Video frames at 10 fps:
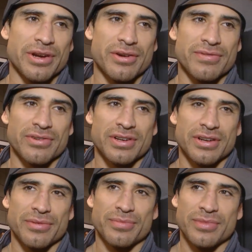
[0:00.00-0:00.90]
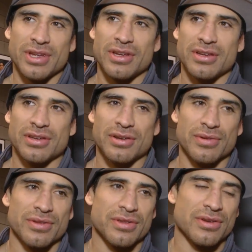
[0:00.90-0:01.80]
my girlfriend. Um, you
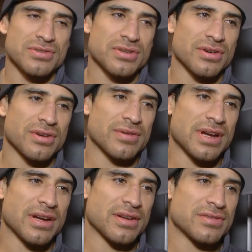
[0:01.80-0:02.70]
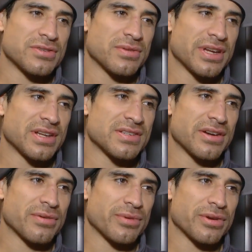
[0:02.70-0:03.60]
know, those are uh, two ladies
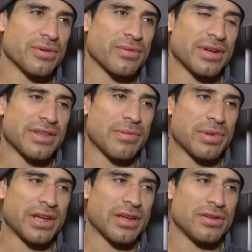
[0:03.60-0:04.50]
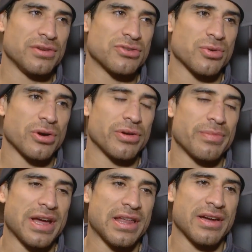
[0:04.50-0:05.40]
that are real that play a huge role in
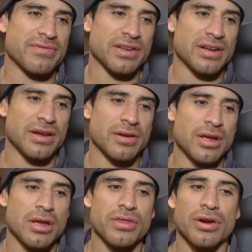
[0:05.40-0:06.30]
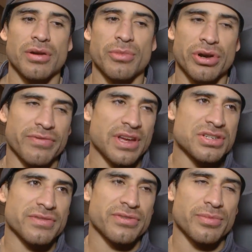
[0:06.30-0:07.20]
my life, and uh, they're
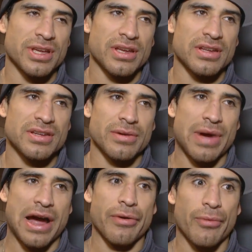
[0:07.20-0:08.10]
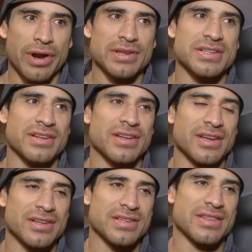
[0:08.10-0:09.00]
motivation for me. And um, I wanted to
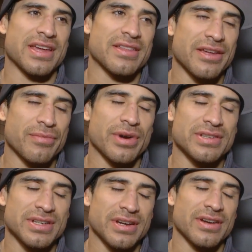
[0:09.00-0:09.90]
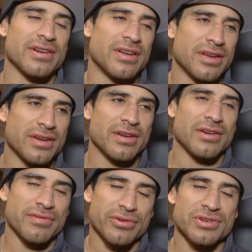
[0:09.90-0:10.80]
to thank them, but uh,
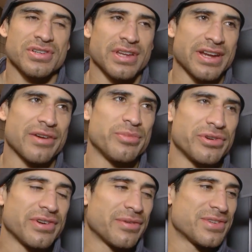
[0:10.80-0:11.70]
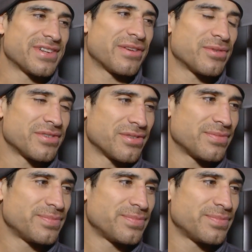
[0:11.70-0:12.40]
unfortunately, I got booed and I wasn't able to.